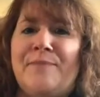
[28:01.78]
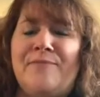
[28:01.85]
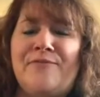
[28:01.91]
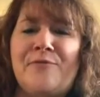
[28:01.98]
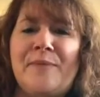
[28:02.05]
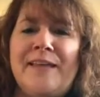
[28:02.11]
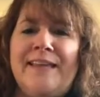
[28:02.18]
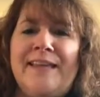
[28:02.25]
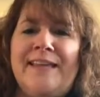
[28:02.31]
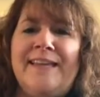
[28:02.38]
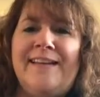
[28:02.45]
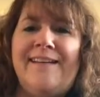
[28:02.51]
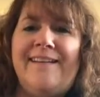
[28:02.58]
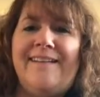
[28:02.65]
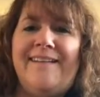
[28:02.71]
up for me,
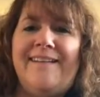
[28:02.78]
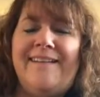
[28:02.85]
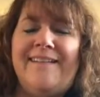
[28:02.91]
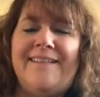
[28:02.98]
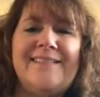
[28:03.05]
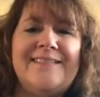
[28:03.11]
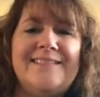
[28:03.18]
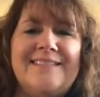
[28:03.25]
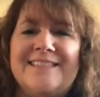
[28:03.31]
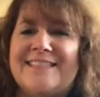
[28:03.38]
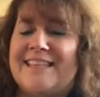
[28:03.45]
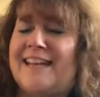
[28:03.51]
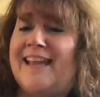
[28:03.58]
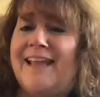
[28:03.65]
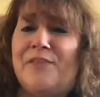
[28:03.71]

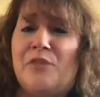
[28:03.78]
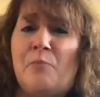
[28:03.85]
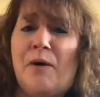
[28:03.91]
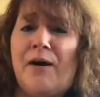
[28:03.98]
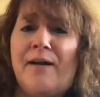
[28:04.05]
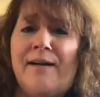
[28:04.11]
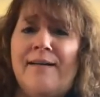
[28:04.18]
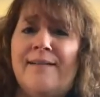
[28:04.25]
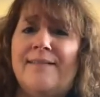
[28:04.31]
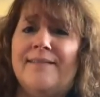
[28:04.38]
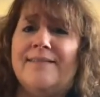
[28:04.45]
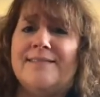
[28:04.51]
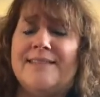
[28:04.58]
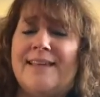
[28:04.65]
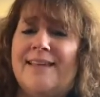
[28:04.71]
sitting at the bar
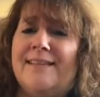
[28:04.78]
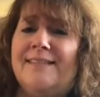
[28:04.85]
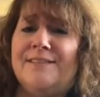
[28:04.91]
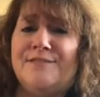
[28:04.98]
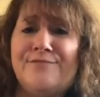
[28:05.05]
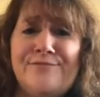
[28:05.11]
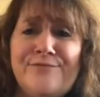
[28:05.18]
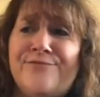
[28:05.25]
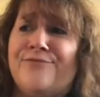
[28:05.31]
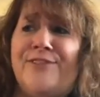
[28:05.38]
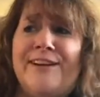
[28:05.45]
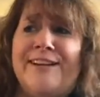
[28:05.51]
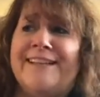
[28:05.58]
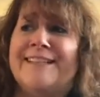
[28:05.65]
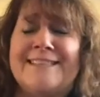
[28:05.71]
saying this
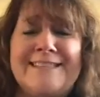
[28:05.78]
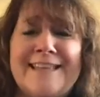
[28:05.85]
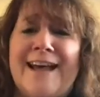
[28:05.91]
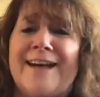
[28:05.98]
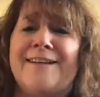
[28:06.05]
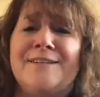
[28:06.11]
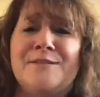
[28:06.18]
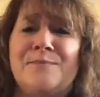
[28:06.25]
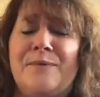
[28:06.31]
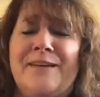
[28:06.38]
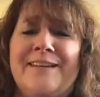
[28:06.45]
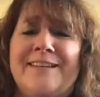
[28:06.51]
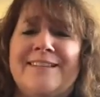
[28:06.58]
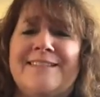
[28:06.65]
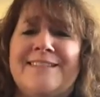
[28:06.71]
frickin' sucks,
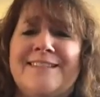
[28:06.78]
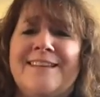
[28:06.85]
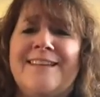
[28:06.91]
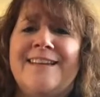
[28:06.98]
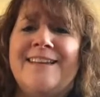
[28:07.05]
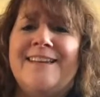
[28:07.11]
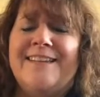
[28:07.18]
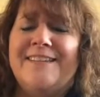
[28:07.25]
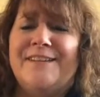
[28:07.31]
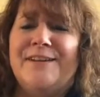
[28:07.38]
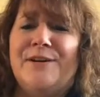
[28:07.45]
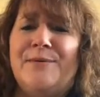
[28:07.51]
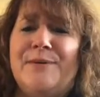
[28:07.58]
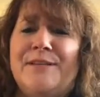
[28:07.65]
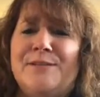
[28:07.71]
because,
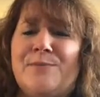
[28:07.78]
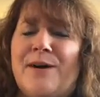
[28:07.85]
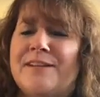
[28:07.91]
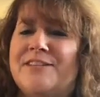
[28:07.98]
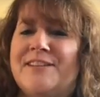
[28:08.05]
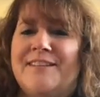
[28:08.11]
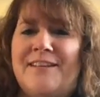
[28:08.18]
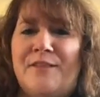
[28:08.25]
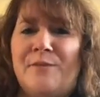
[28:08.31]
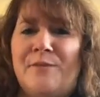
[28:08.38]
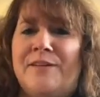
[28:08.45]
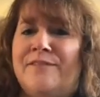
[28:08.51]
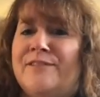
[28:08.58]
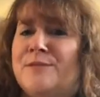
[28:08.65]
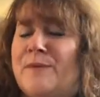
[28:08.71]
he's watching another
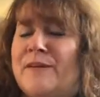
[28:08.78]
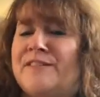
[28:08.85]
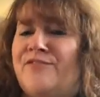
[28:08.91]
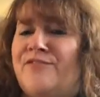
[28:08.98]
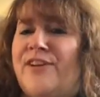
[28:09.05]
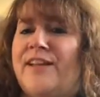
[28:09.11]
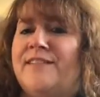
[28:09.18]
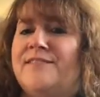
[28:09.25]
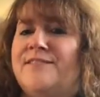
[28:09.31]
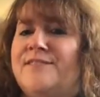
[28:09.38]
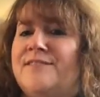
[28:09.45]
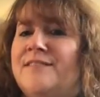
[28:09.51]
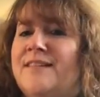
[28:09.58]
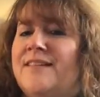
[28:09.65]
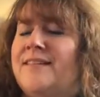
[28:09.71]
one of his best
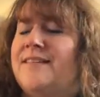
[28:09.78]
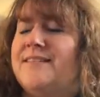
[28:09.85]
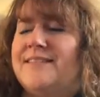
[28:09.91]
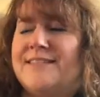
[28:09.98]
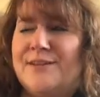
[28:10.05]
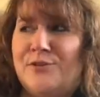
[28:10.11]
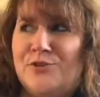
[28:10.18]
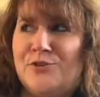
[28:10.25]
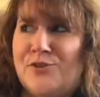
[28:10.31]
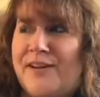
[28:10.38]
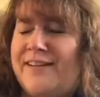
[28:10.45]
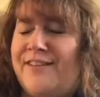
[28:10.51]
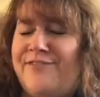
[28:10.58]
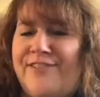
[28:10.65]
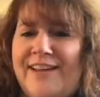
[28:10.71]
friends, still
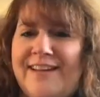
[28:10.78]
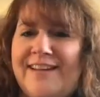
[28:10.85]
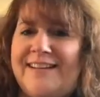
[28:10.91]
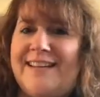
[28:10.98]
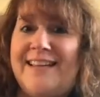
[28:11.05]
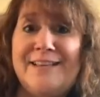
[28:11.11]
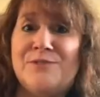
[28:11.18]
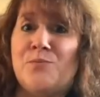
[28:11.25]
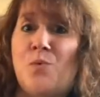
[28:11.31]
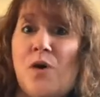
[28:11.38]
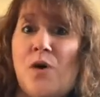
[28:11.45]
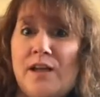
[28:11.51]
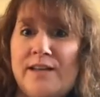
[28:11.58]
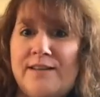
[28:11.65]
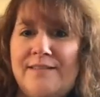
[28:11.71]
trying to find his
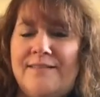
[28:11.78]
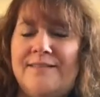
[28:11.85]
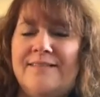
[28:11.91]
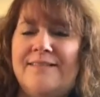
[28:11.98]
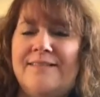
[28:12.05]
one.